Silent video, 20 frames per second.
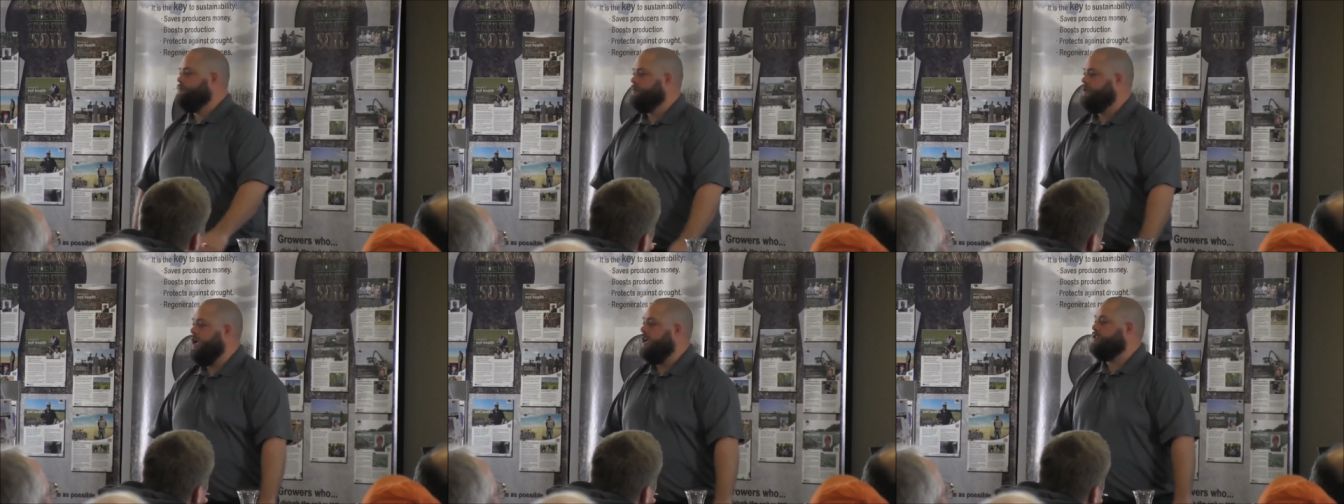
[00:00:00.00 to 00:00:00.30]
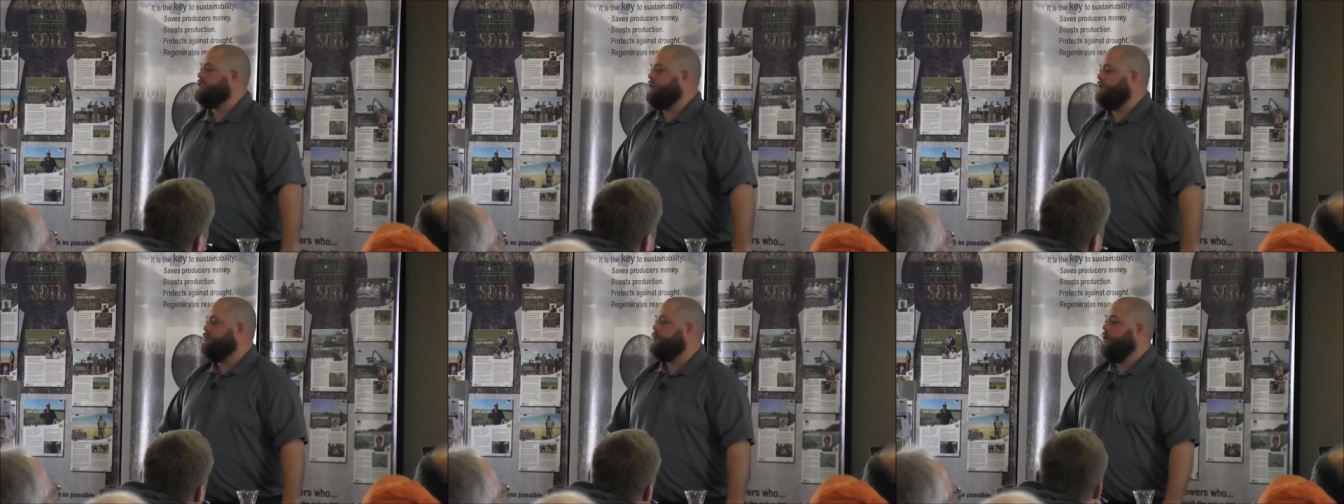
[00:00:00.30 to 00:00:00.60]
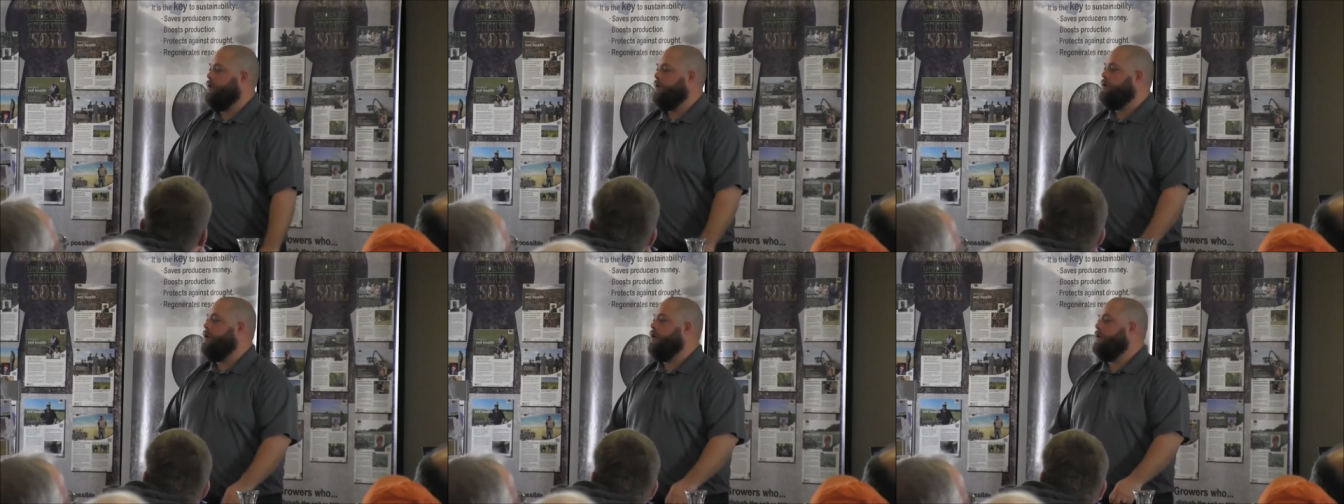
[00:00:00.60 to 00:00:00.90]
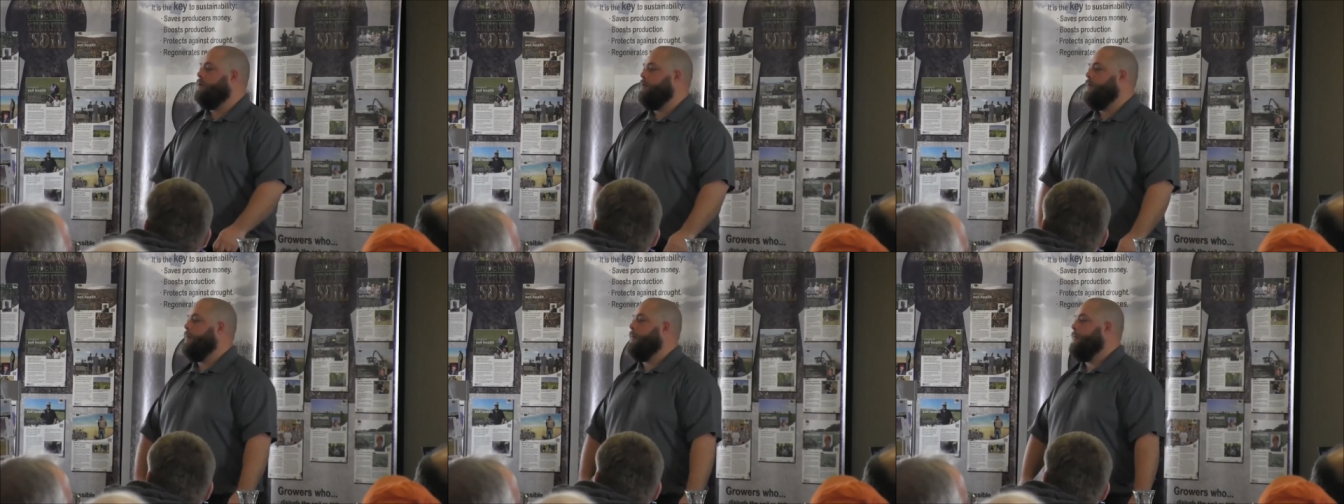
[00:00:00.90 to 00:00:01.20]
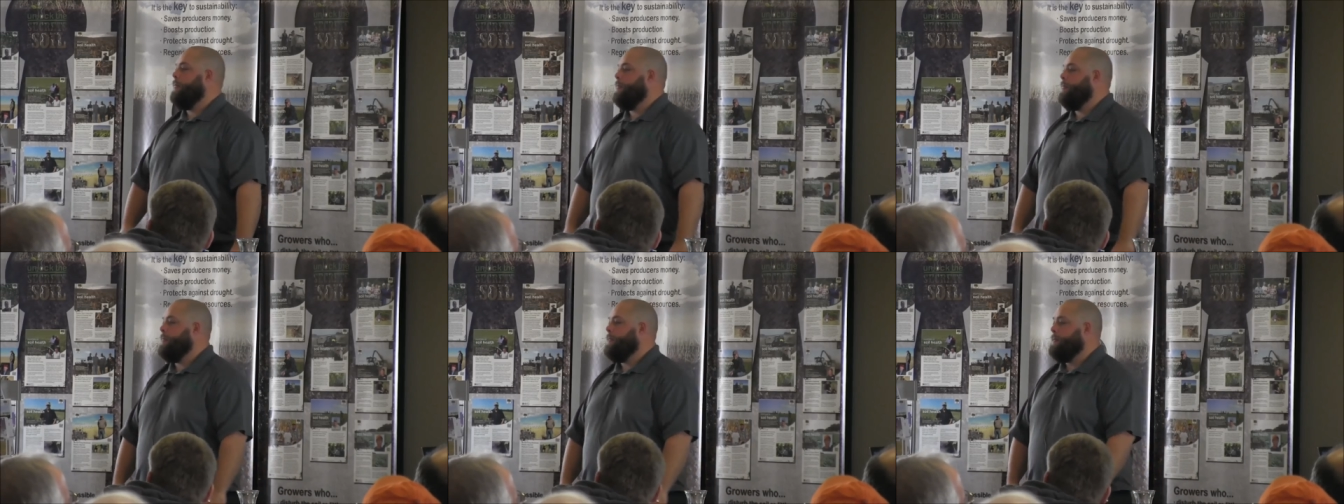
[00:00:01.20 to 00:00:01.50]
testing protocol.
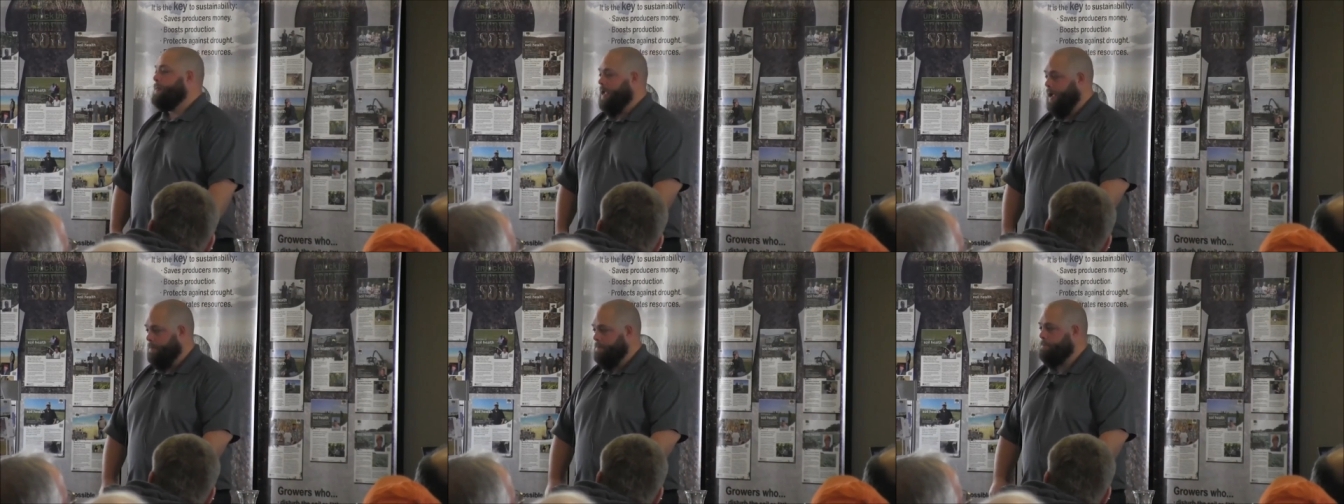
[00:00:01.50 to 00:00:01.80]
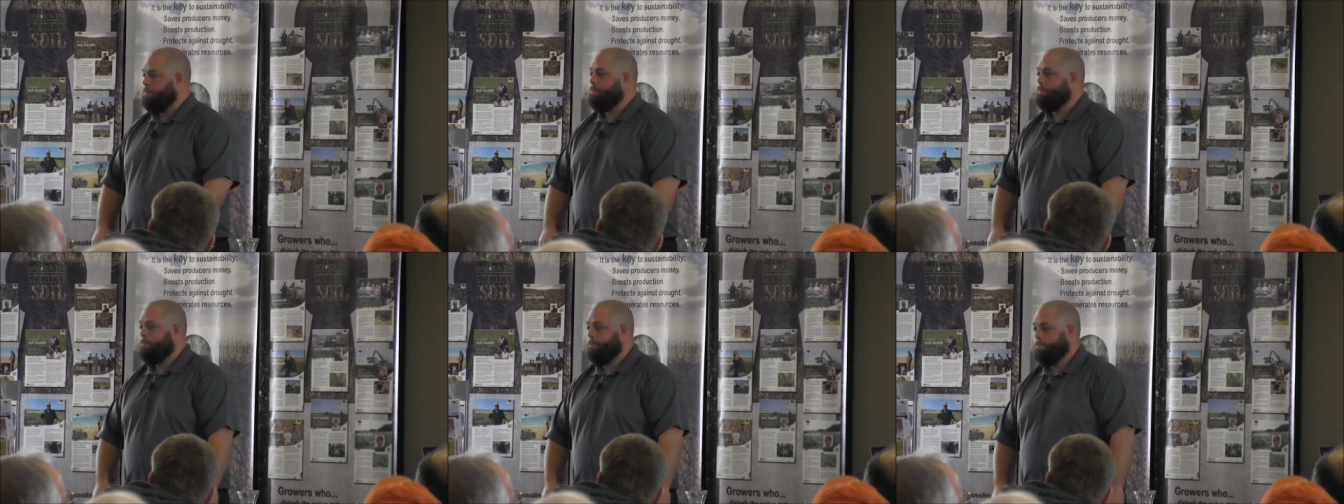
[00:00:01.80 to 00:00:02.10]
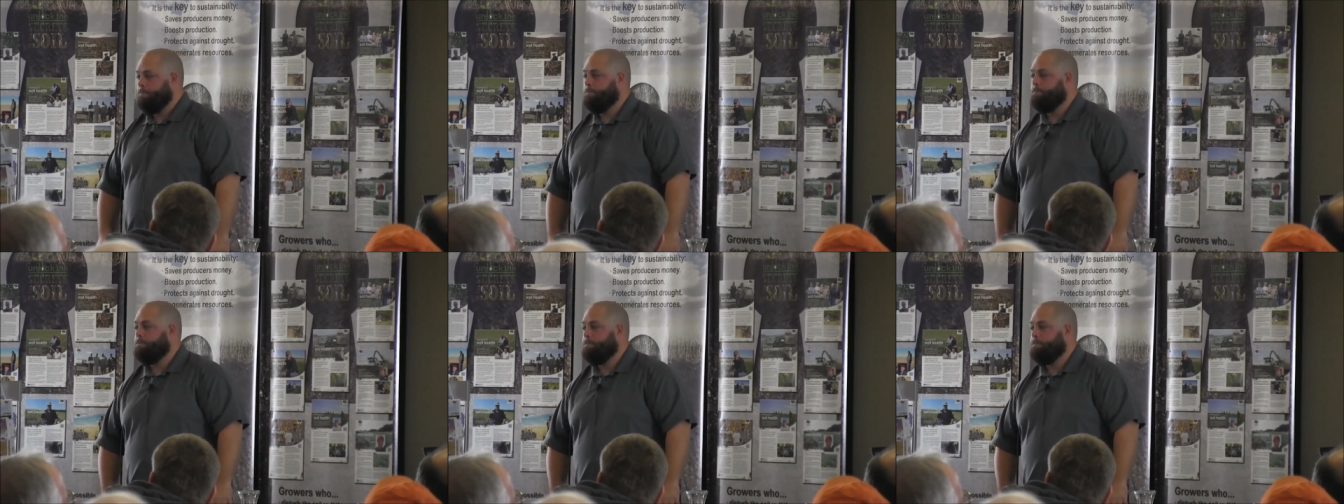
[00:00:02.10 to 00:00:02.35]
Yep. Okay.